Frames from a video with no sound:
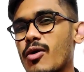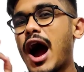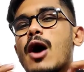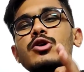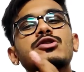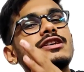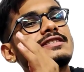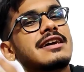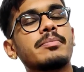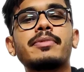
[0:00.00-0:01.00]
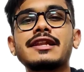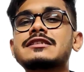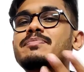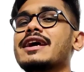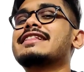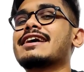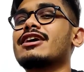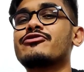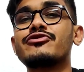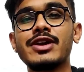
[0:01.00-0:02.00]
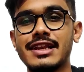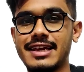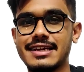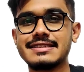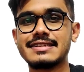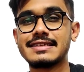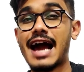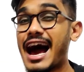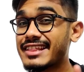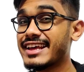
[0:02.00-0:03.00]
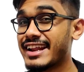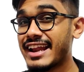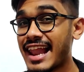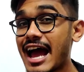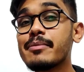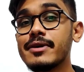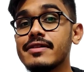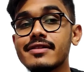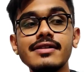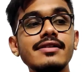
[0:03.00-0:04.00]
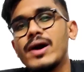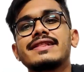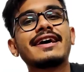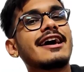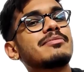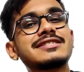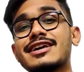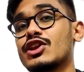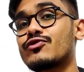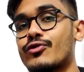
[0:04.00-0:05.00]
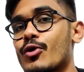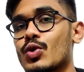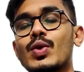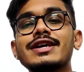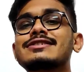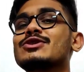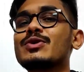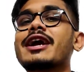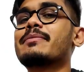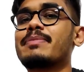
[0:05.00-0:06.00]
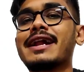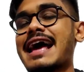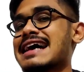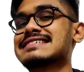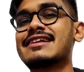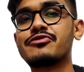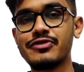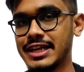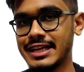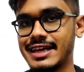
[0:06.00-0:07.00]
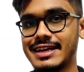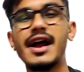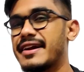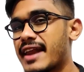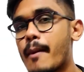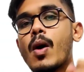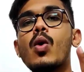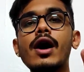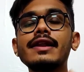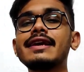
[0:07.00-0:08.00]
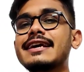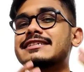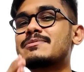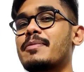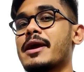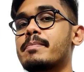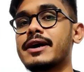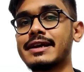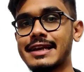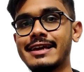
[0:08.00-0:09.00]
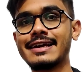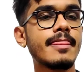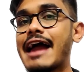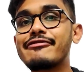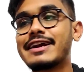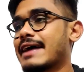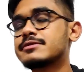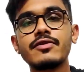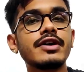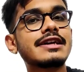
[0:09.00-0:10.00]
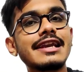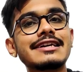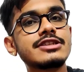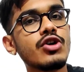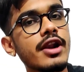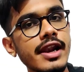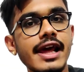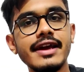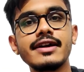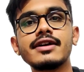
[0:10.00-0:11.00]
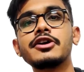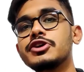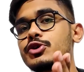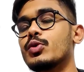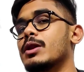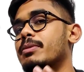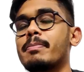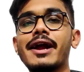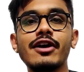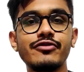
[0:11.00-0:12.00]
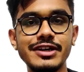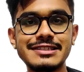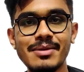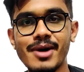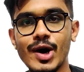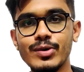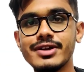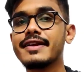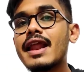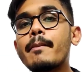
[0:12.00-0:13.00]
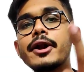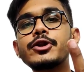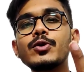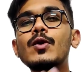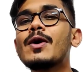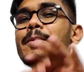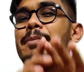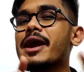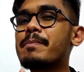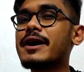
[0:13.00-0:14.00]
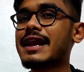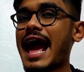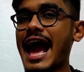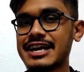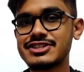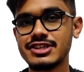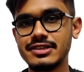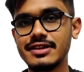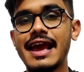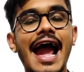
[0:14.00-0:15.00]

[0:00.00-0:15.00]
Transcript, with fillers: Now, how do these companies pay their affiliates? Are they reliable? Well, there are basically four ways you get paid as an affiliate. Number one is pay per click. Every time someone clicks your link, you will be paid a fixed amount. Number two, pay per action.